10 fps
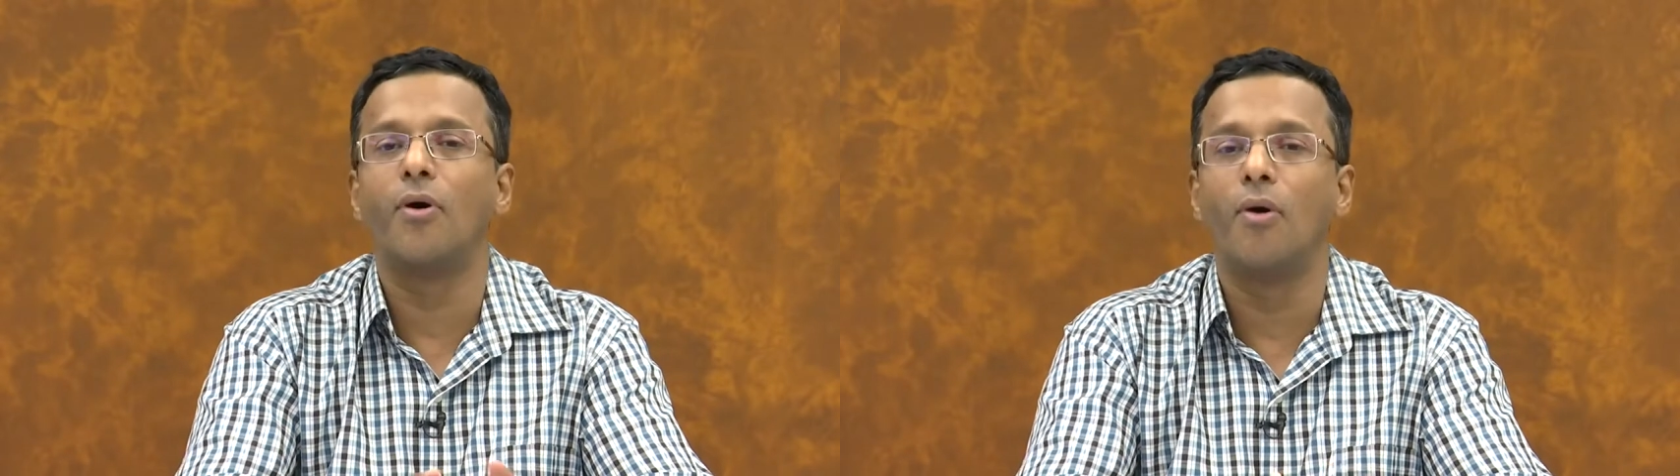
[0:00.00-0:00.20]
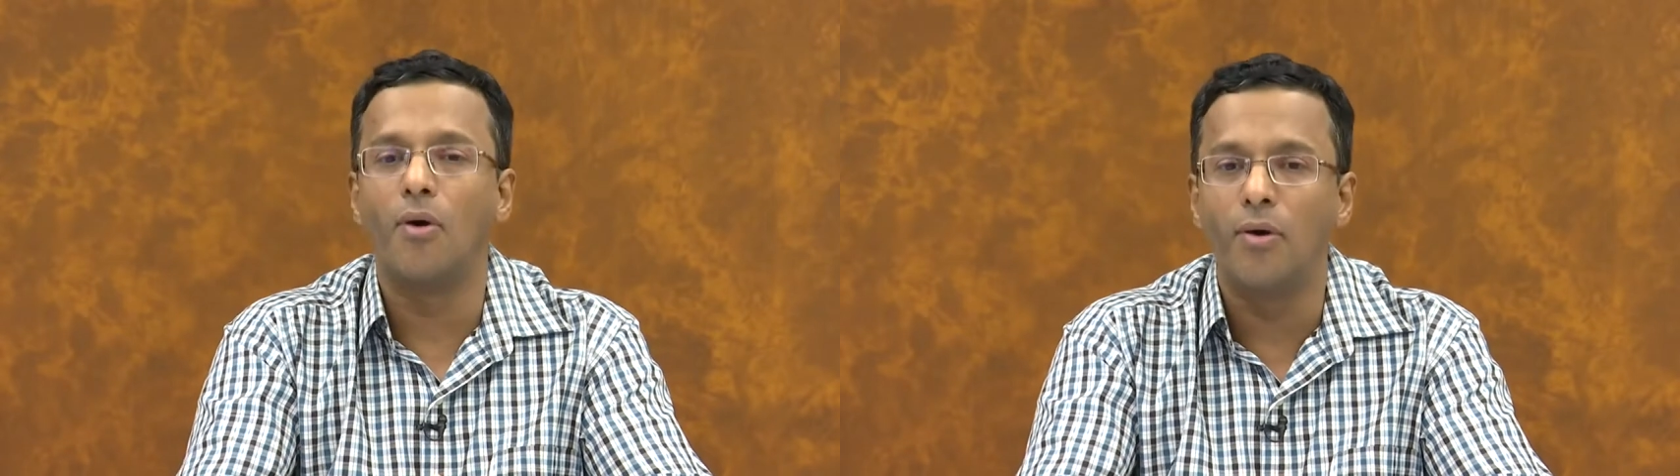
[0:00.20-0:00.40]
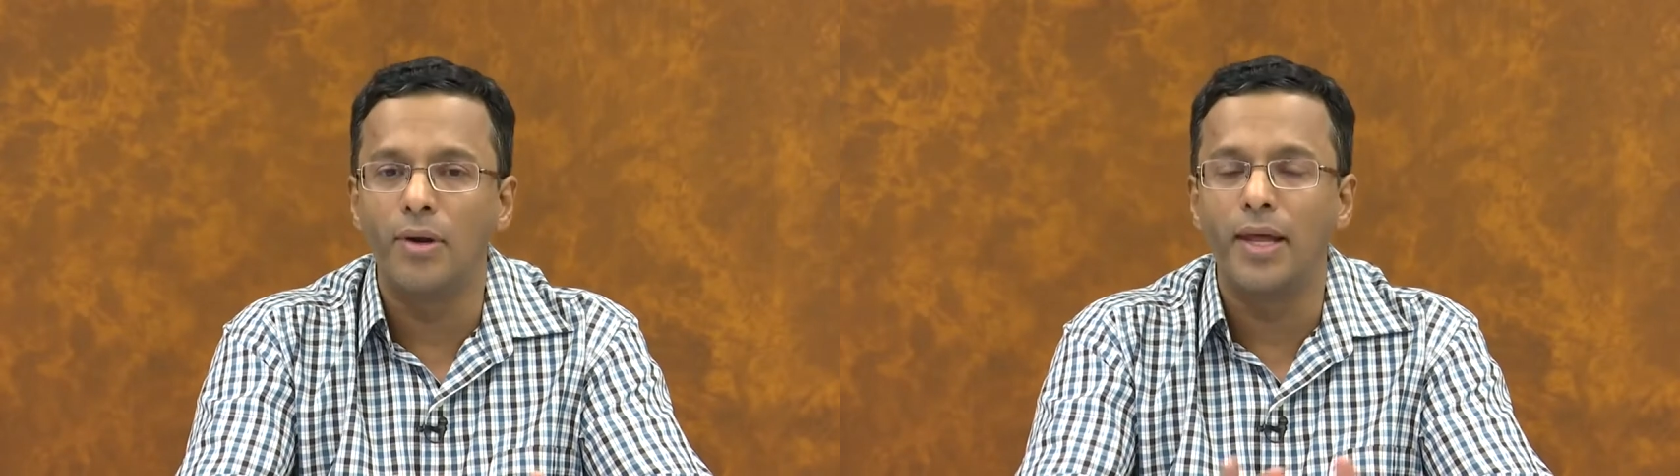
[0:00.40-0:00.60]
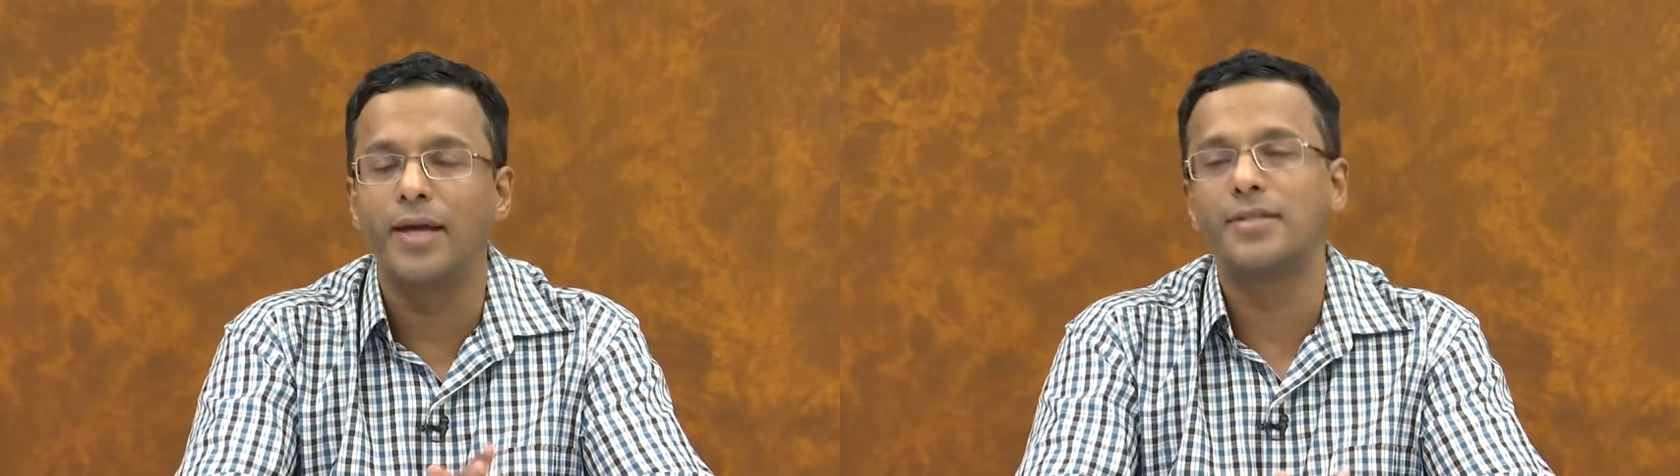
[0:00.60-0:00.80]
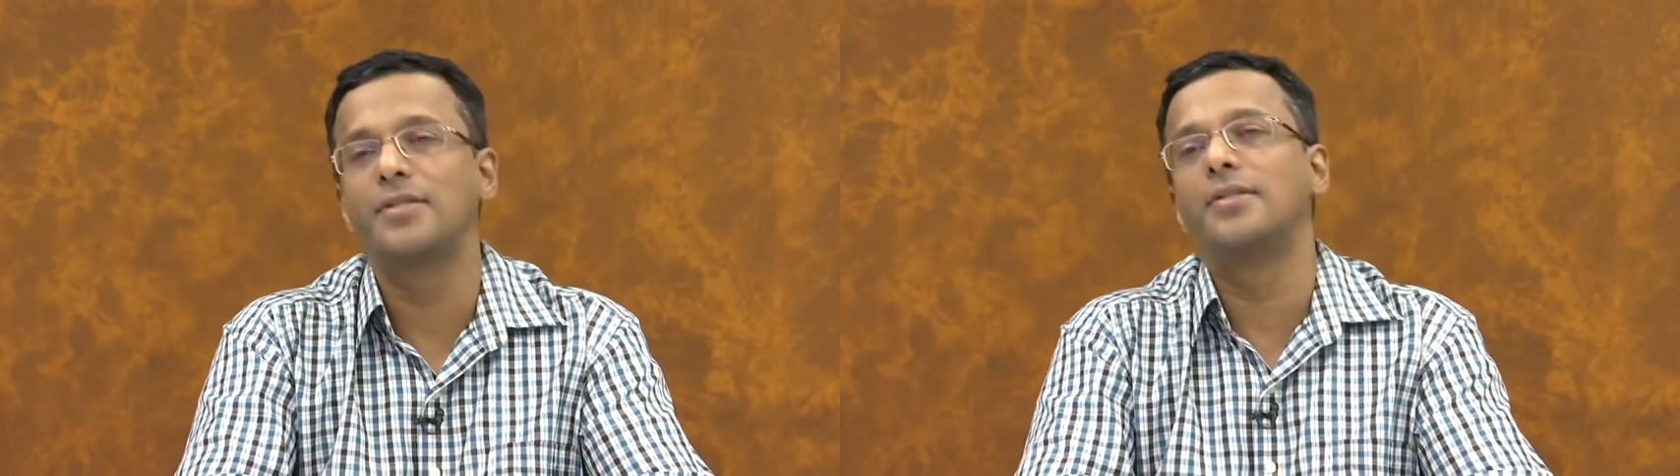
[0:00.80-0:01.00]
all
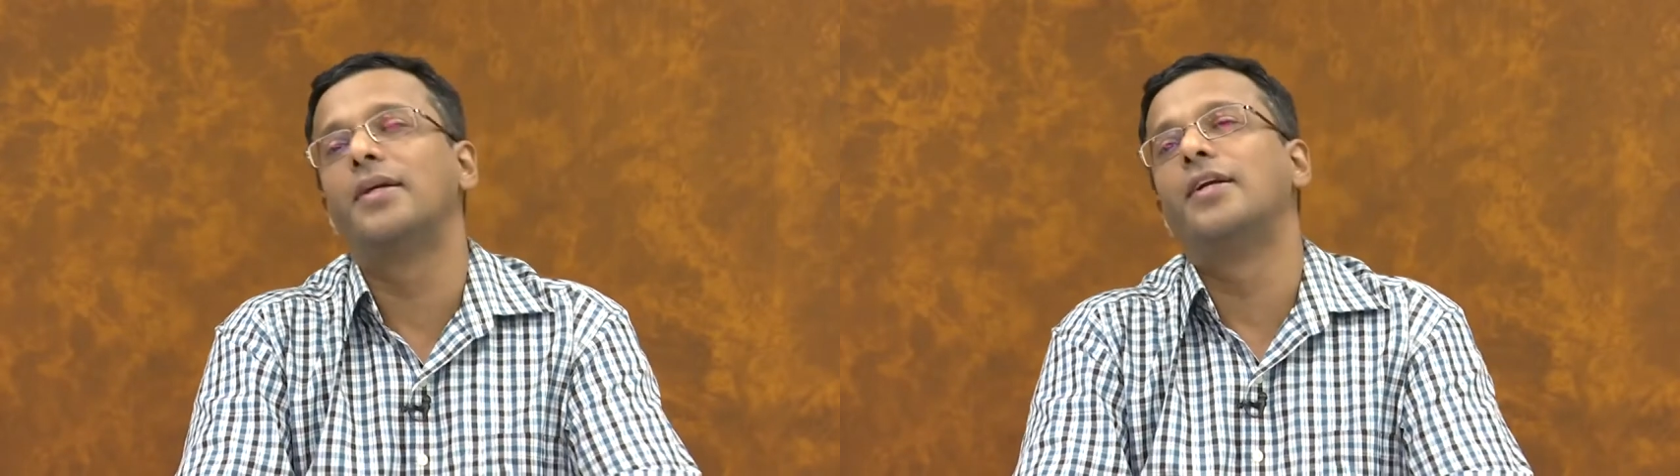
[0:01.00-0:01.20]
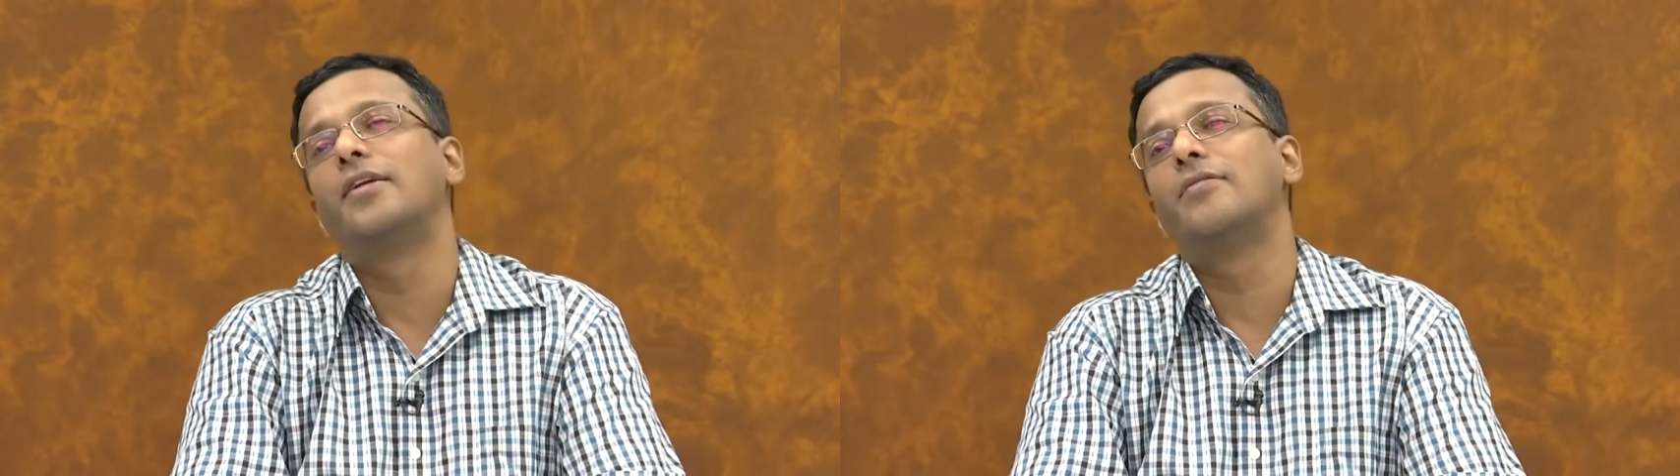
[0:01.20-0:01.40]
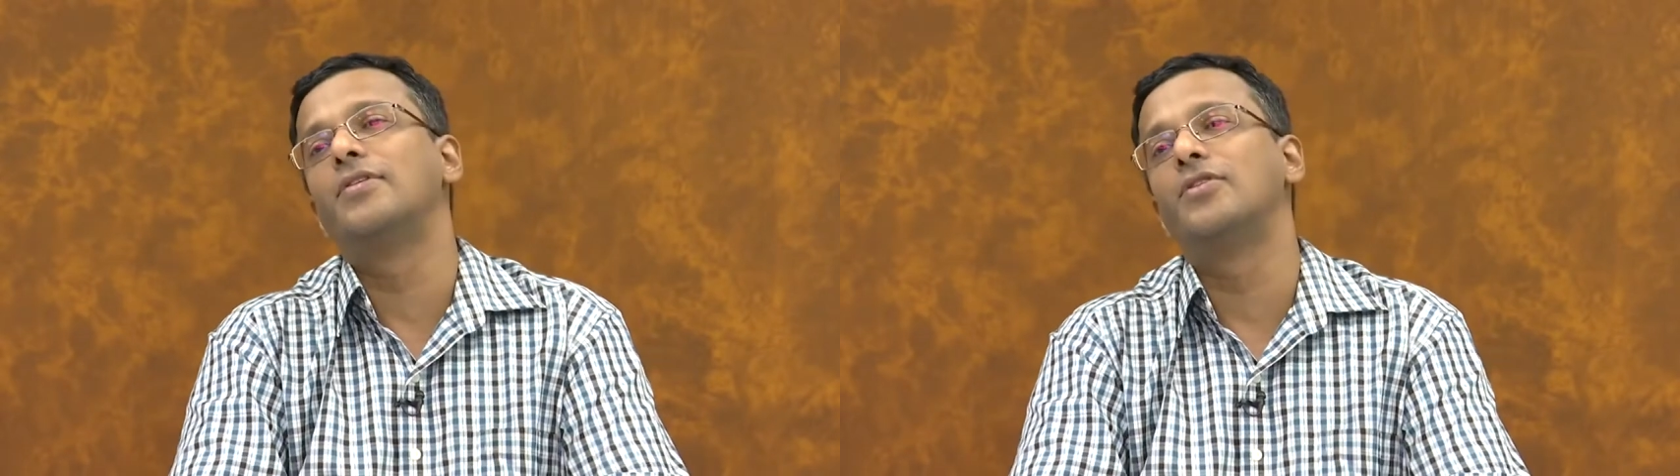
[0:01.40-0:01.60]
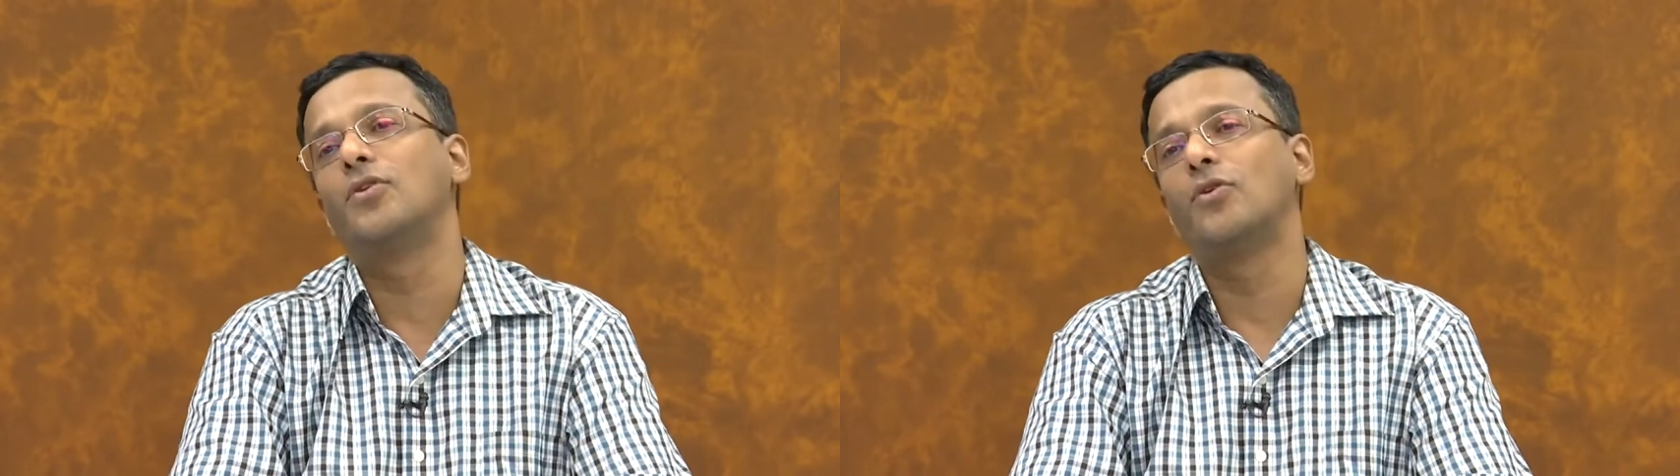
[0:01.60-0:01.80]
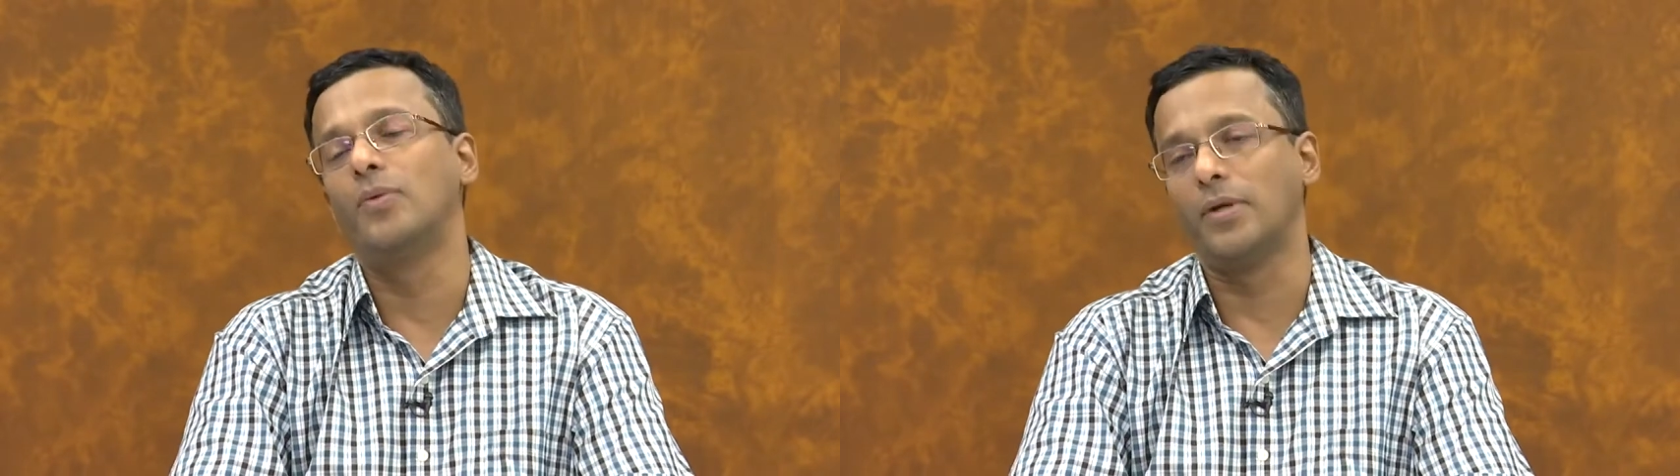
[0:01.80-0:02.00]
x in the interval
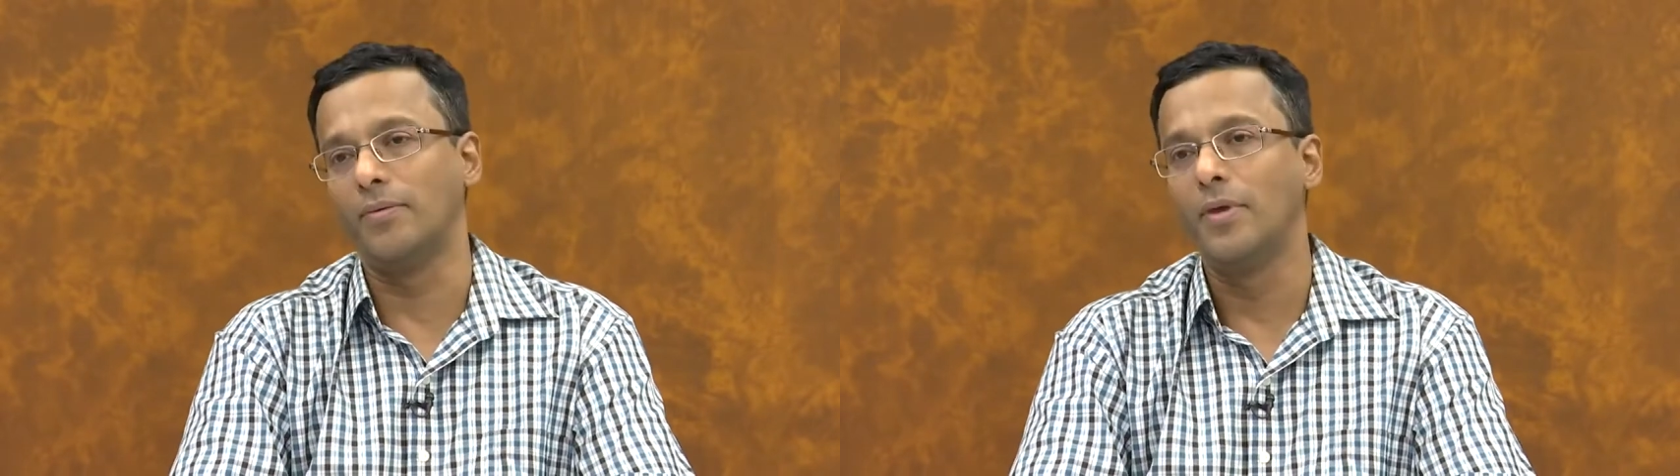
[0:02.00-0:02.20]
0, 1.